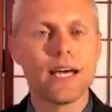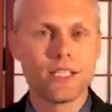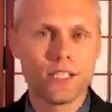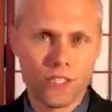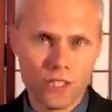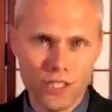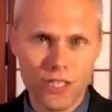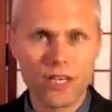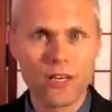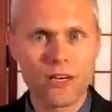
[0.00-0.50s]

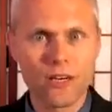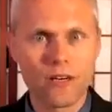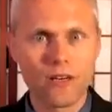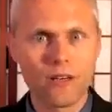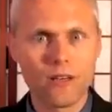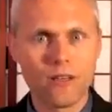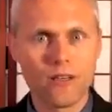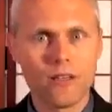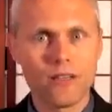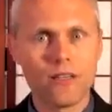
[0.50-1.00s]
last
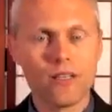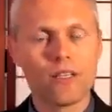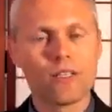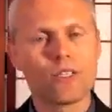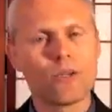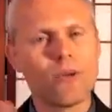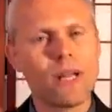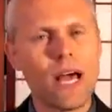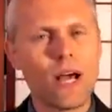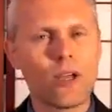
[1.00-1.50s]
year.
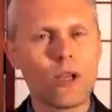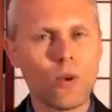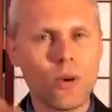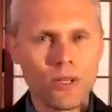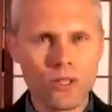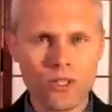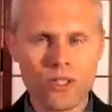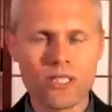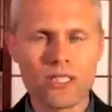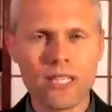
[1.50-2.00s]
So now you
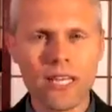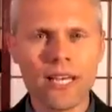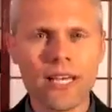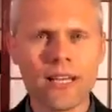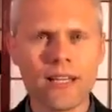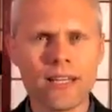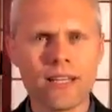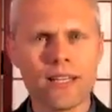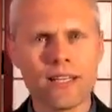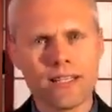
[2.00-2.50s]

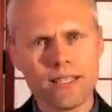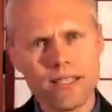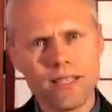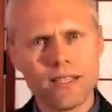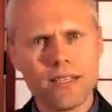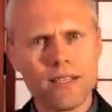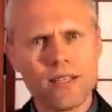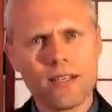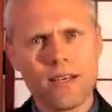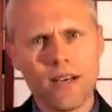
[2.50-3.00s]
understand that
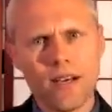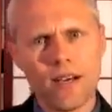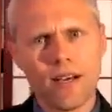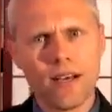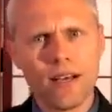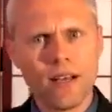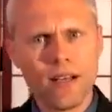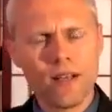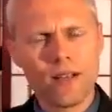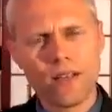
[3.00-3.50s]

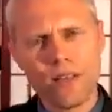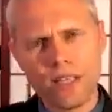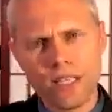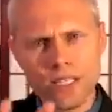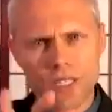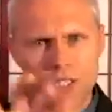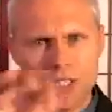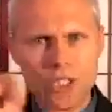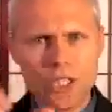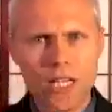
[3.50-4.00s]

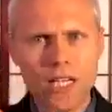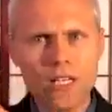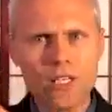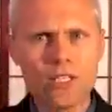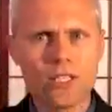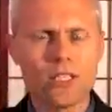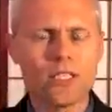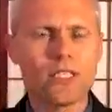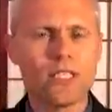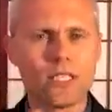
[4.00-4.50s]
these
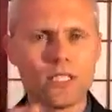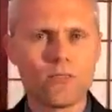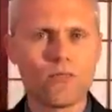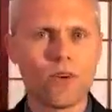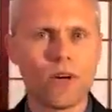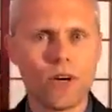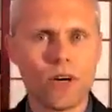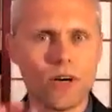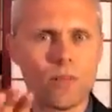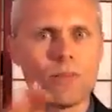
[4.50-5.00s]
changes, these
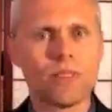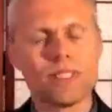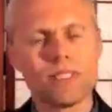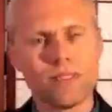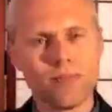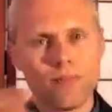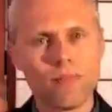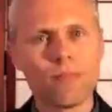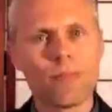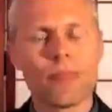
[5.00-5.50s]

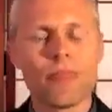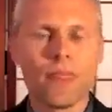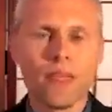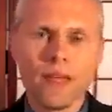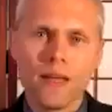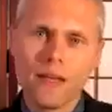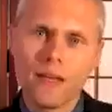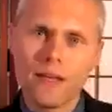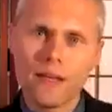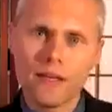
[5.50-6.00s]
verbs,
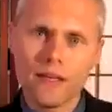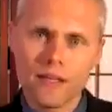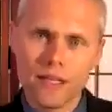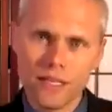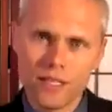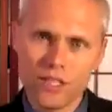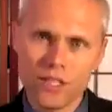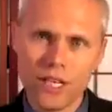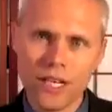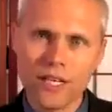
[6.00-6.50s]

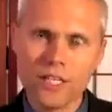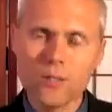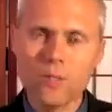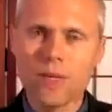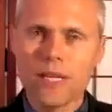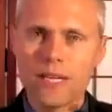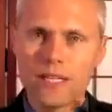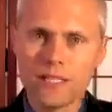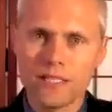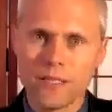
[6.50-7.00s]
they change
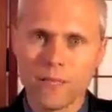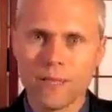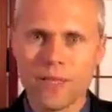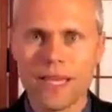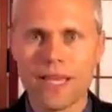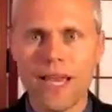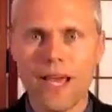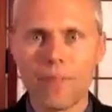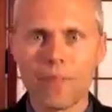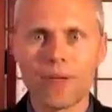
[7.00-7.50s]
because
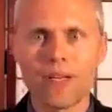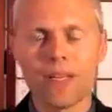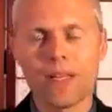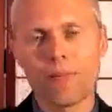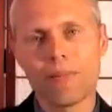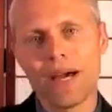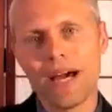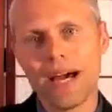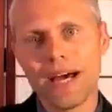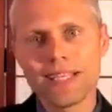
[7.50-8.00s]
something happened in
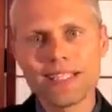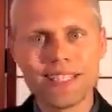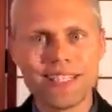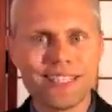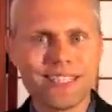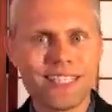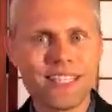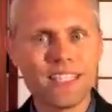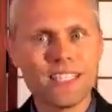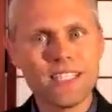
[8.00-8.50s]
the past
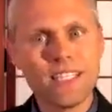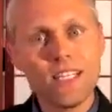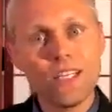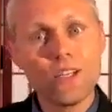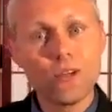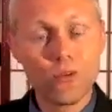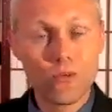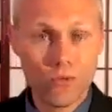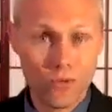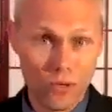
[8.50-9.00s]
and it's
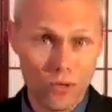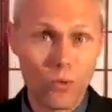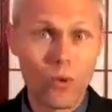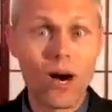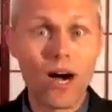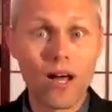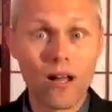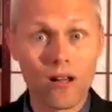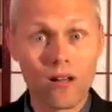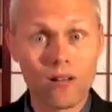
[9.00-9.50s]
continued for a
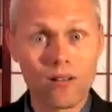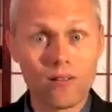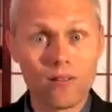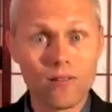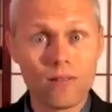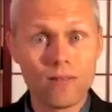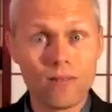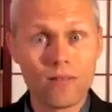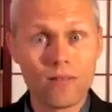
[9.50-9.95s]
while.